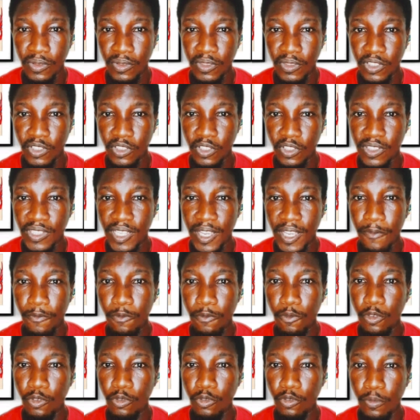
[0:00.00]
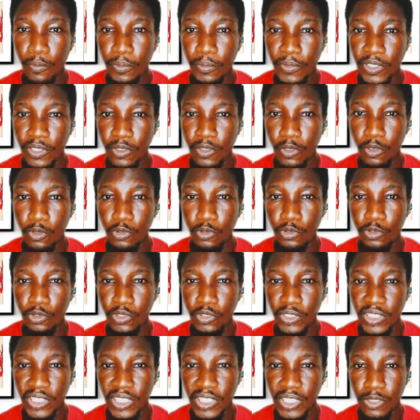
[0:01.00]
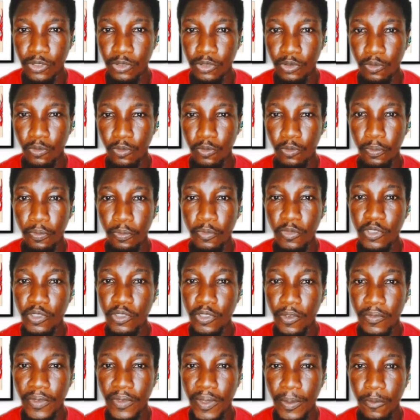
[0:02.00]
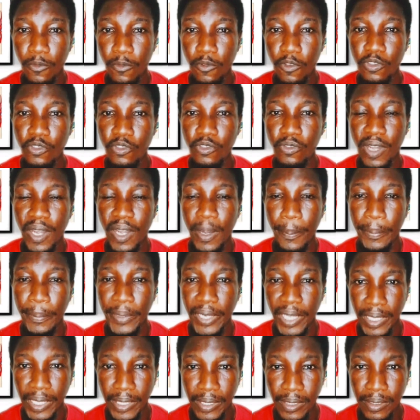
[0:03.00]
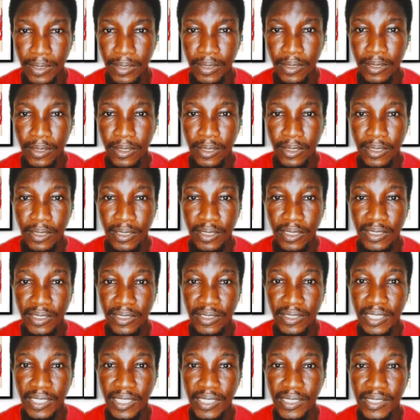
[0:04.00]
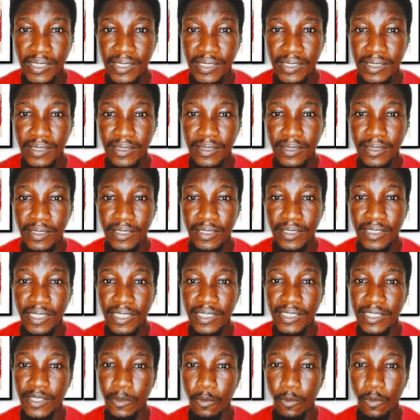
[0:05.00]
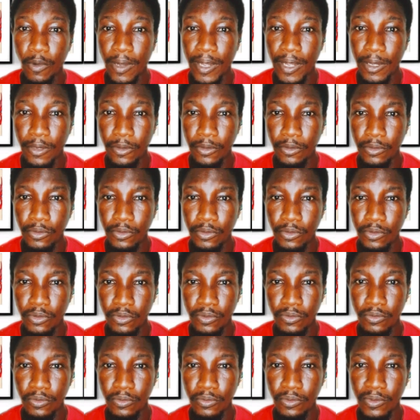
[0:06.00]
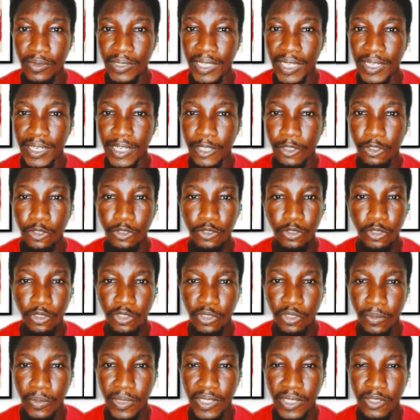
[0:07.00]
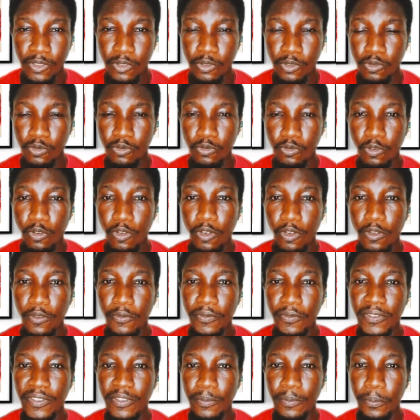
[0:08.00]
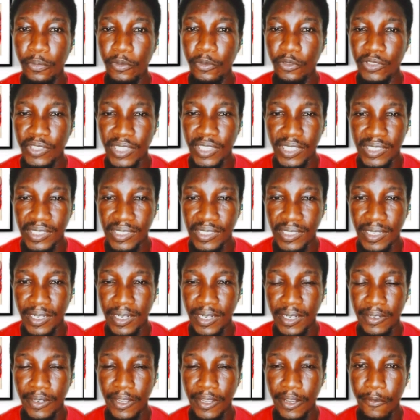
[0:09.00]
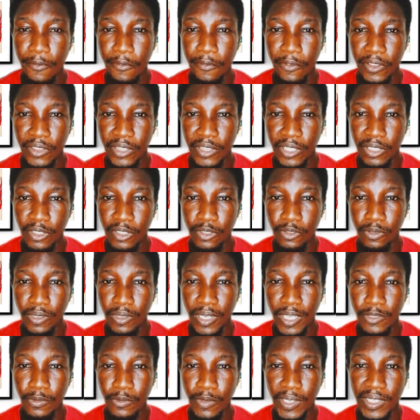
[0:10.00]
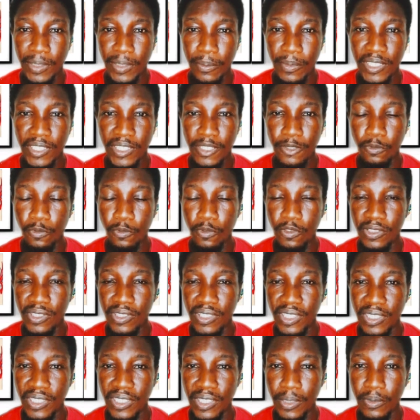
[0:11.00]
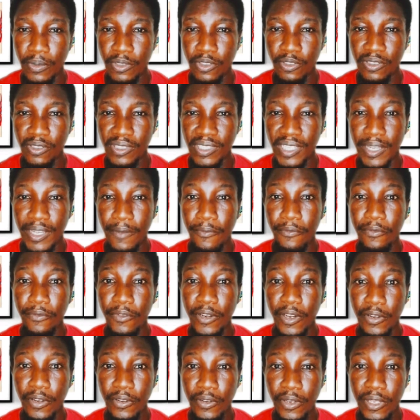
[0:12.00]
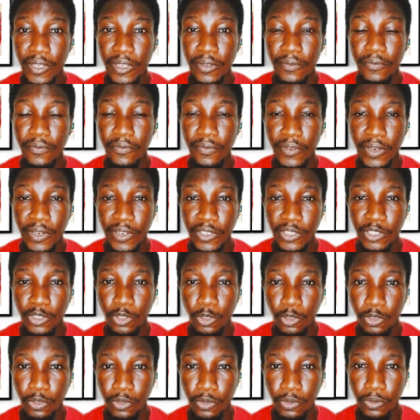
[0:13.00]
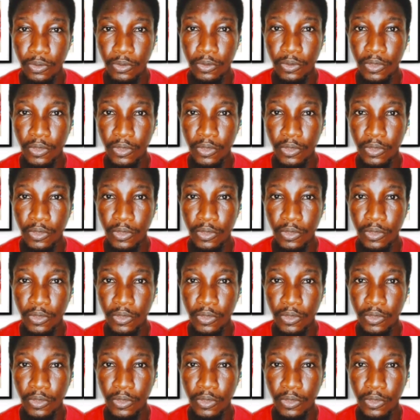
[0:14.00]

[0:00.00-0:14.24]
They just have one opening all through the year. So most of them, once you apply, it takes a while to gather your documents, to do all of the processing and everything. So that's why they made it once a year, because they are very, very thorough.